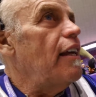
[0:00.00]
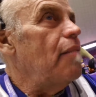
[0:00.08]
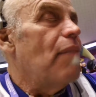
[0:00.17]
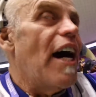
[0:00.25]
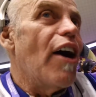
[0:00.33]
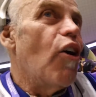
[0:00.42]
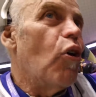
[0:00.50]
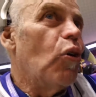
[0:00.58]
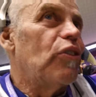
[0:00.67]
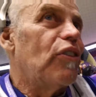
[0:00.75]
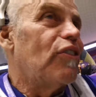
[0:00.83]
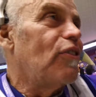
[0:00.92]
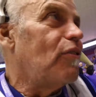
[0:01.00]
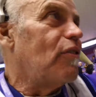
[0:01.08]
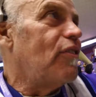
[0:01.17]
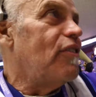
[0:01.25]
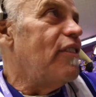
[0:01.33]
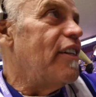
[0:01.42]
my old
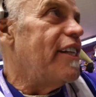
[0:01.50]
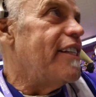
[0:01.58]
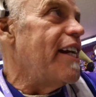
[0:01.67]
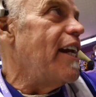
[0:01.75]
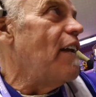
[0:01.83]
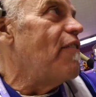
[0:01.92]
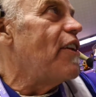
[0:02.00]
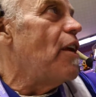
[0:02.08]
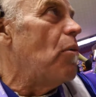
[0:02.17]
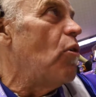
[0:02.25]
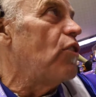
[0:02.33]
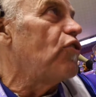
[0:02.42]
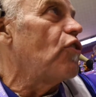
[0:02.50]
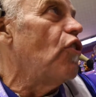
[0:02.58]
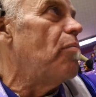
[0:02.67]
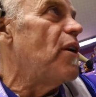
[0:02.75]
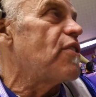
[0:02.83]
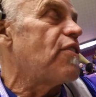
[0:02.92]
the dean of the number one
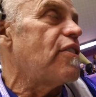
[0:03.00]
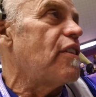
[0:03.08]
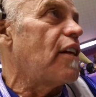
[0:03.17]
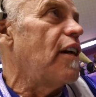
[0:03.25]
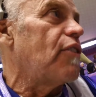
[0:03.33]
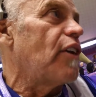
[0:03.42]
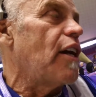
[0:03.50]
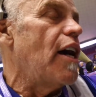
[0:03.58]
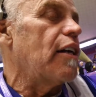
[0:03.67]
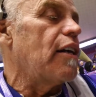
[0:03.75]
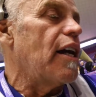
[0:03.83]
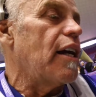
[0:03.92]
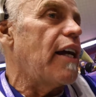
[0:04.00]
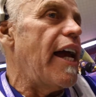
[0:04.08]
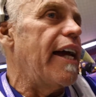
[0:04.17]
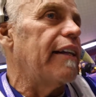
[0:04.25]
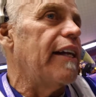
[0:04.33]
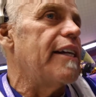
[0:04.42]
school of business in the country,
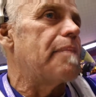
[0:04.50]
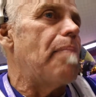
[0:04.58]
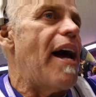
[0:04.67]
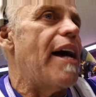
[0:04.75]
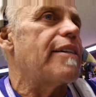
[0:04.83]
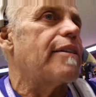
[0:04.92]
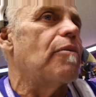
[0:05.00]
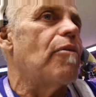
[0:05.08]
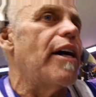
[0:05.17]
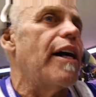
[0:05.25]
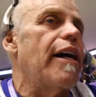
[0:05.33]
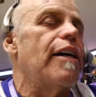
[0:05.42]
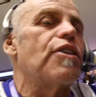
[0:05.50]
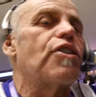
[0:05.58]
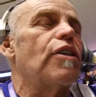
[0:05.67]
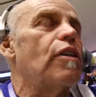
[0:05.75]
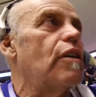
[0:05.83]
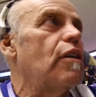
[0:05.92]
Hanley, has passed away,
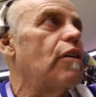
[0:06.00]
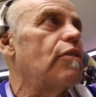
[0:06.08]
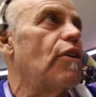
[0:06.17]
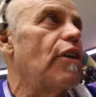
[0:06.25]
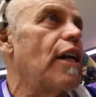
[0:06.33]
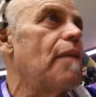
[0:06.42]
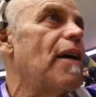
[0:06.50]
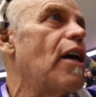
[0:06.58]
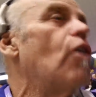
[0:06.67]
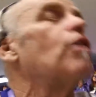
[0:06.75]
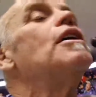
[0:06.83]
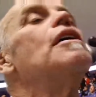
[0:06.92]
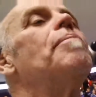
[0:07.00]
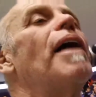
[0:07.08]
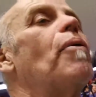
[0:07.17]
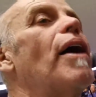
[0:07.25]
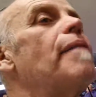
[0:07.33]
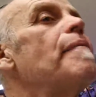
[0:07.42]
Don't even get me going.
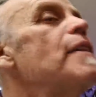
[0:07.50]
anyway,